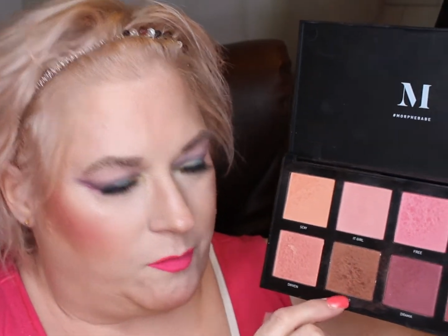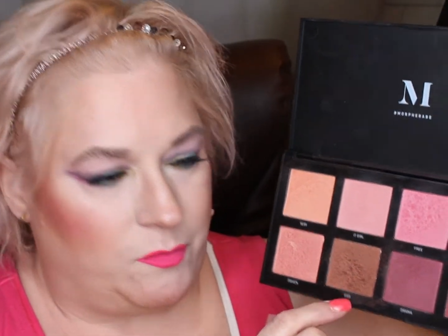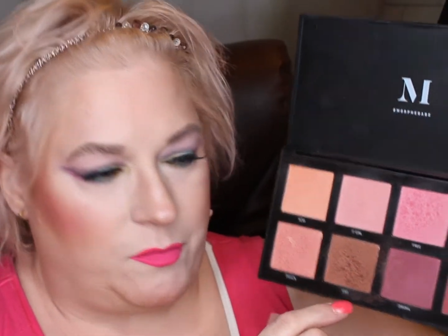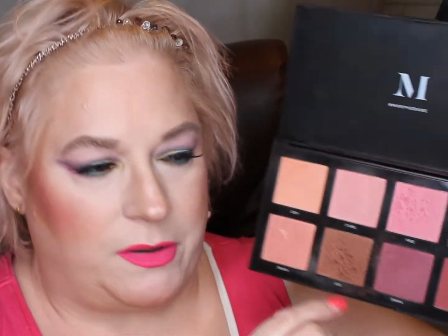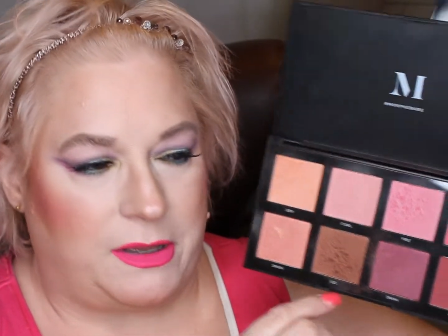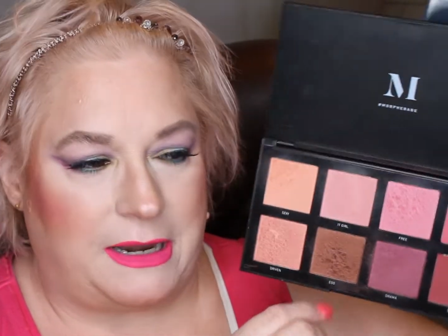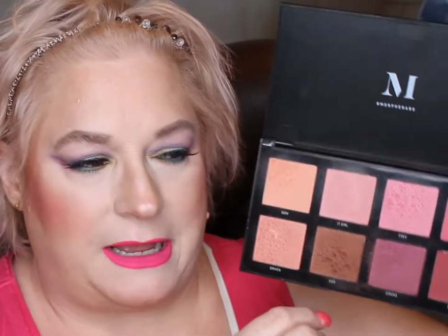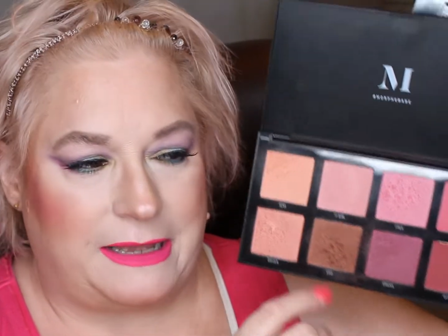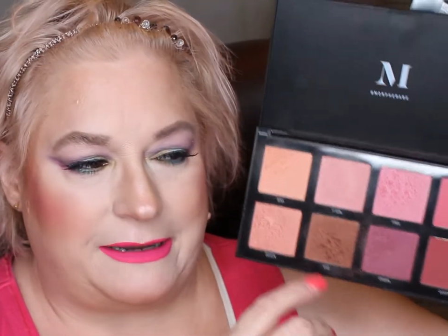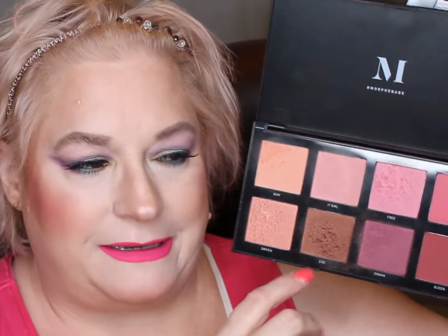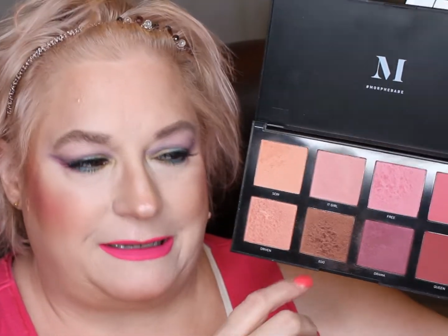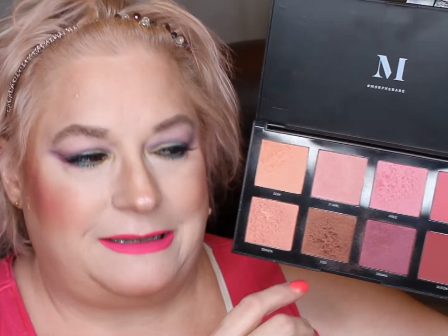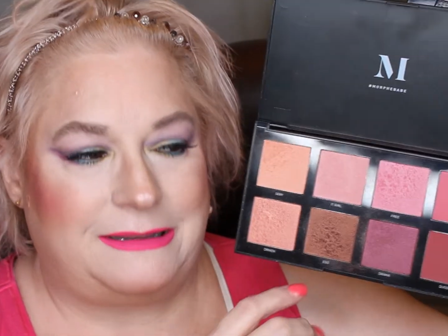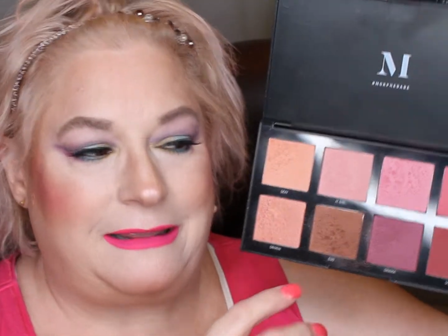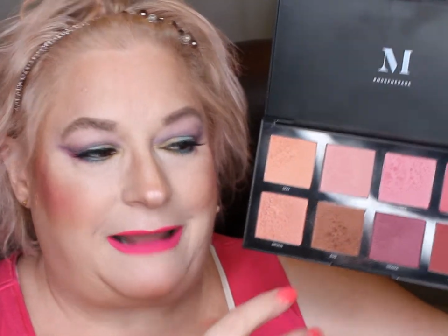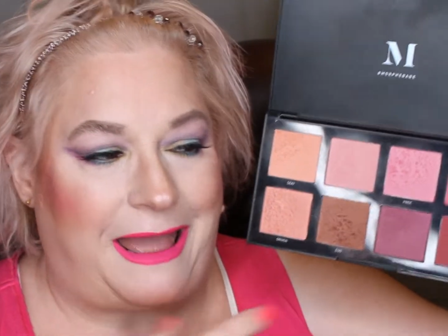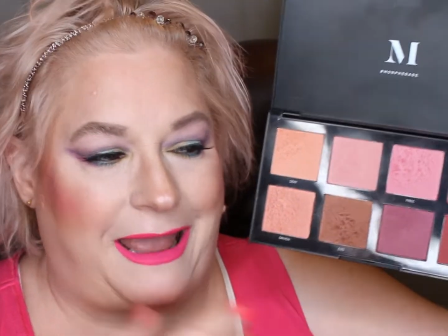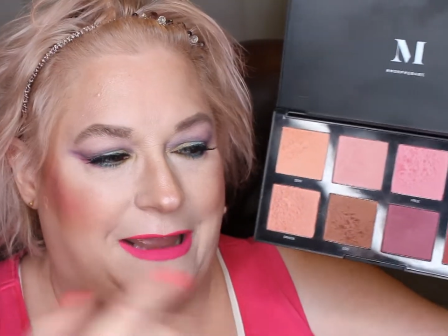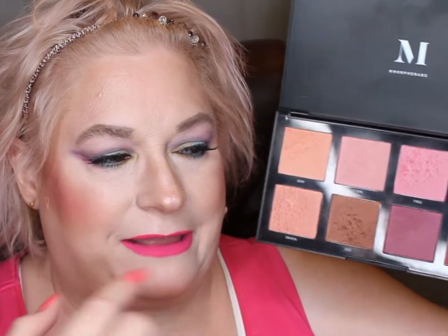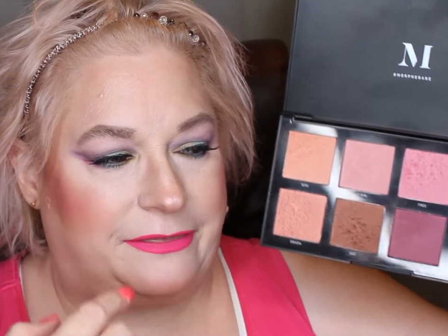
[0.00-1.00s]
But I
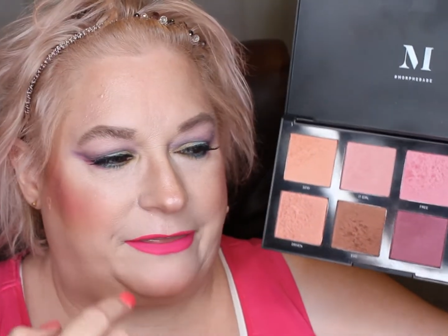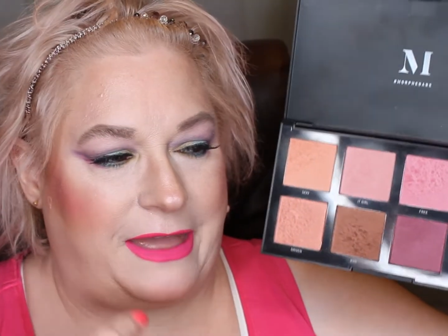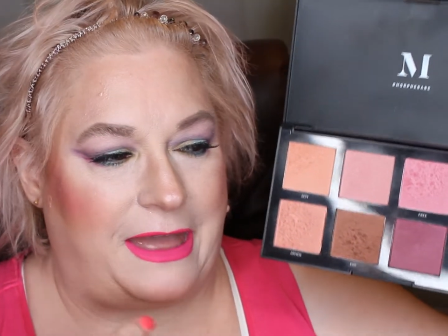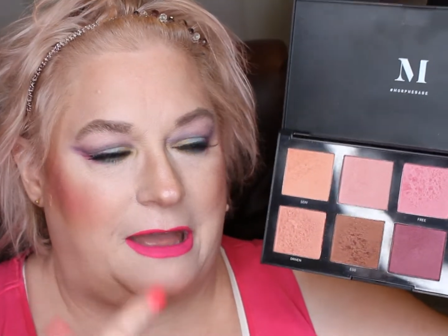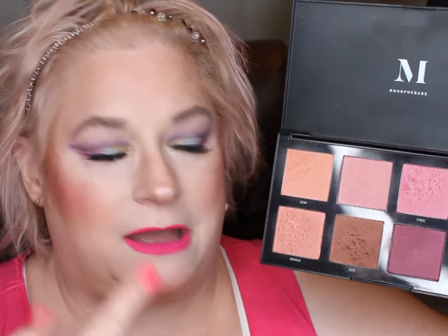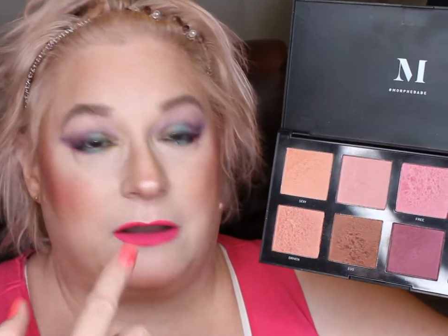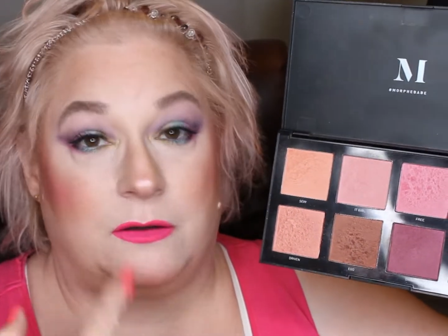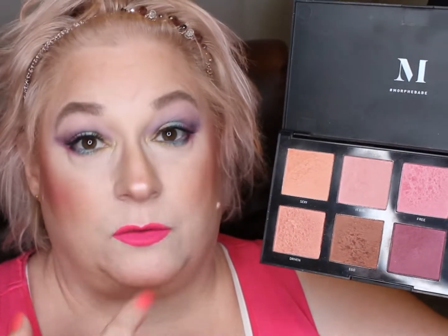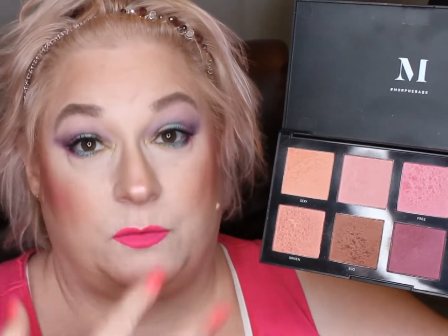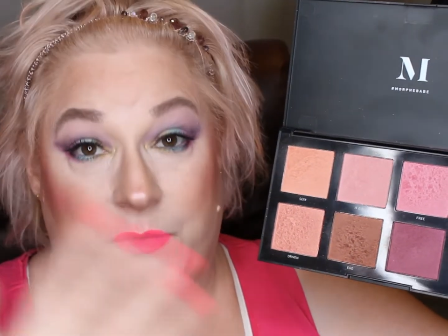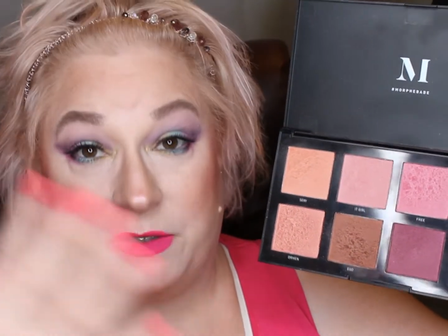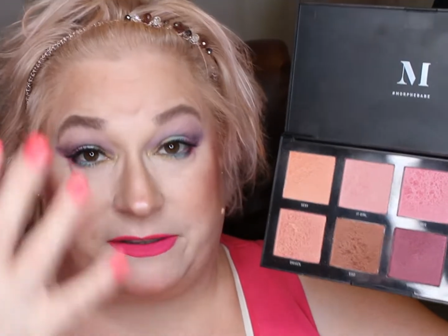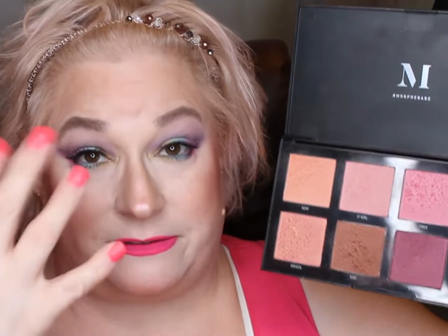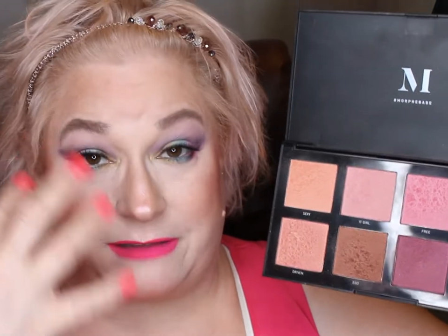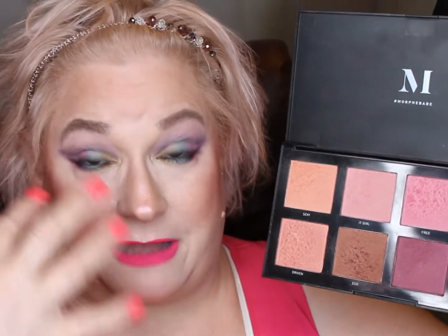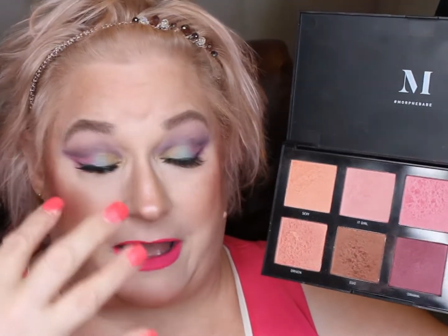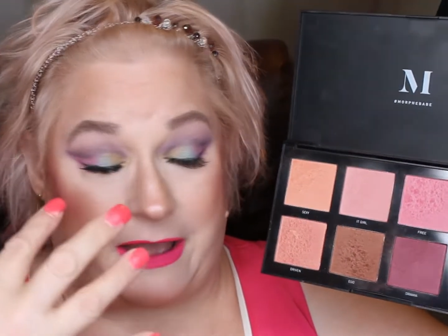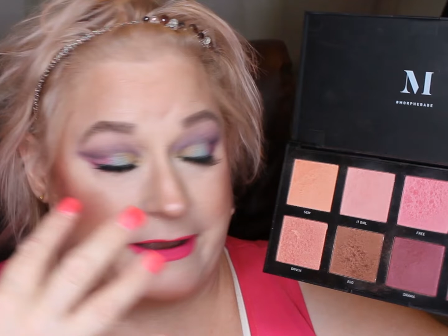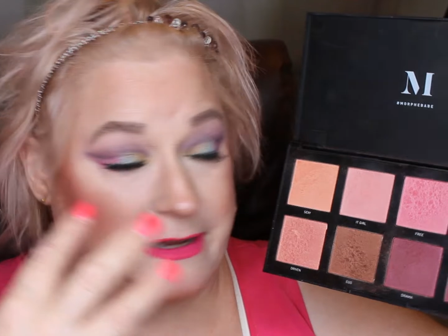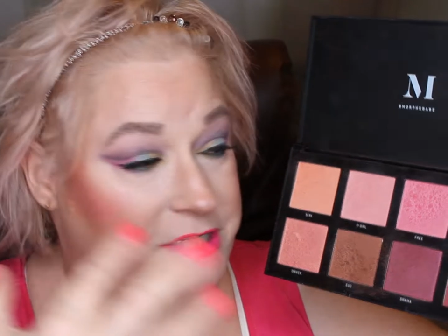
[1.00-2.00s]
didn't like that with
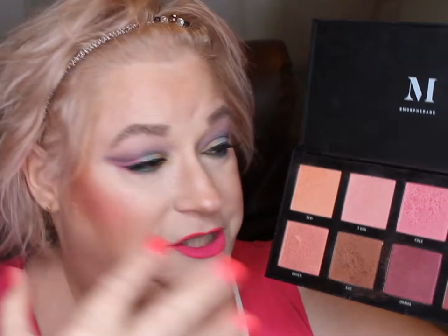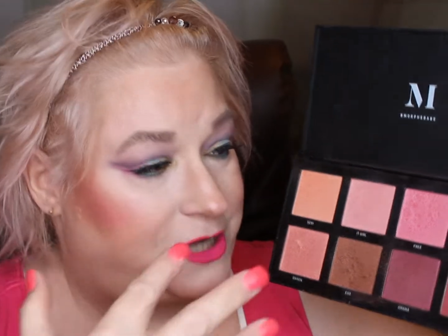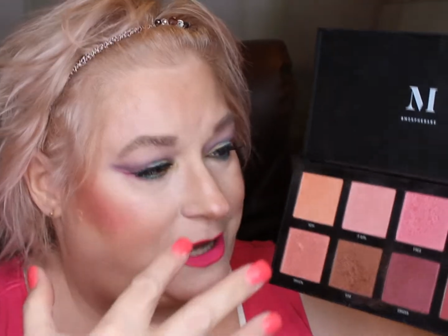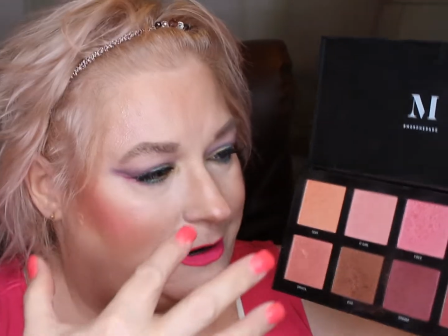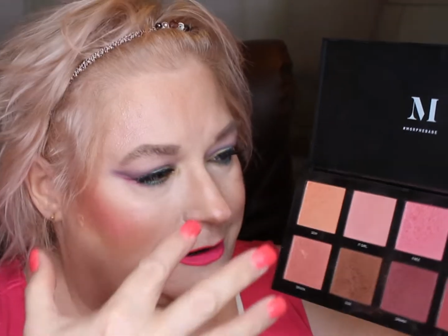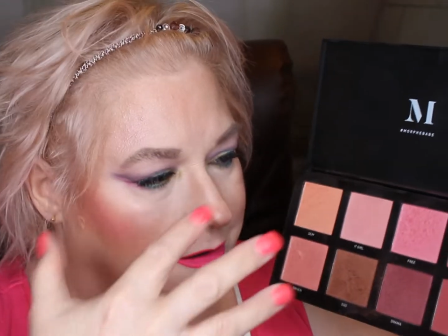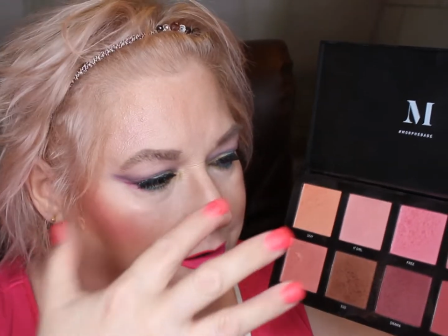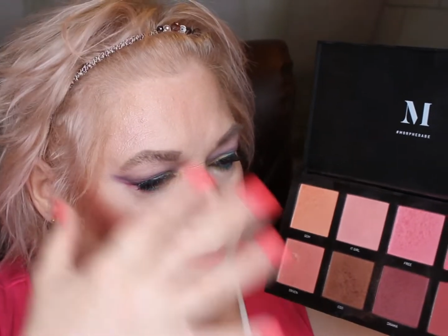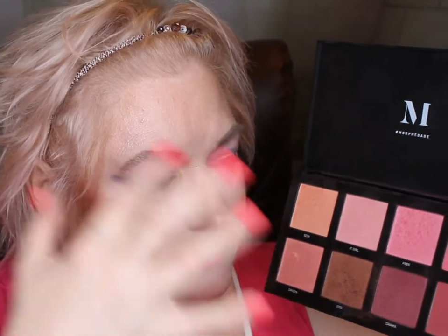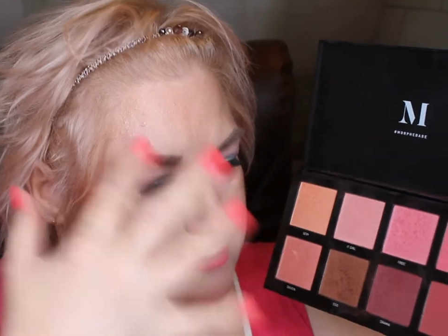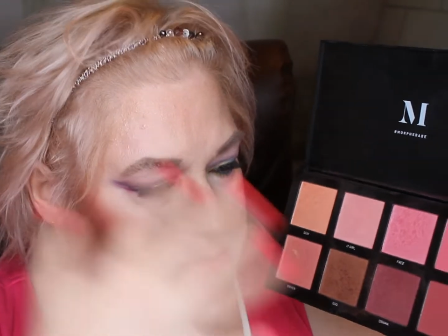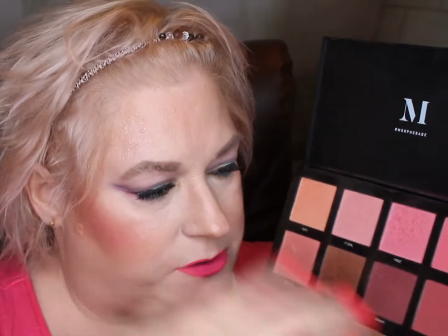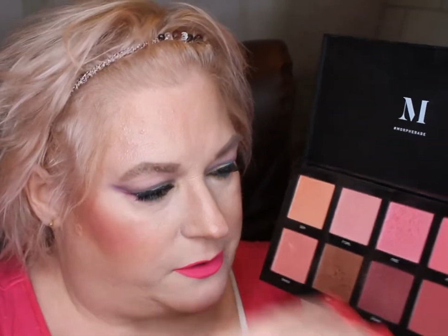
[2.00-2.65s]
the eyeshadow,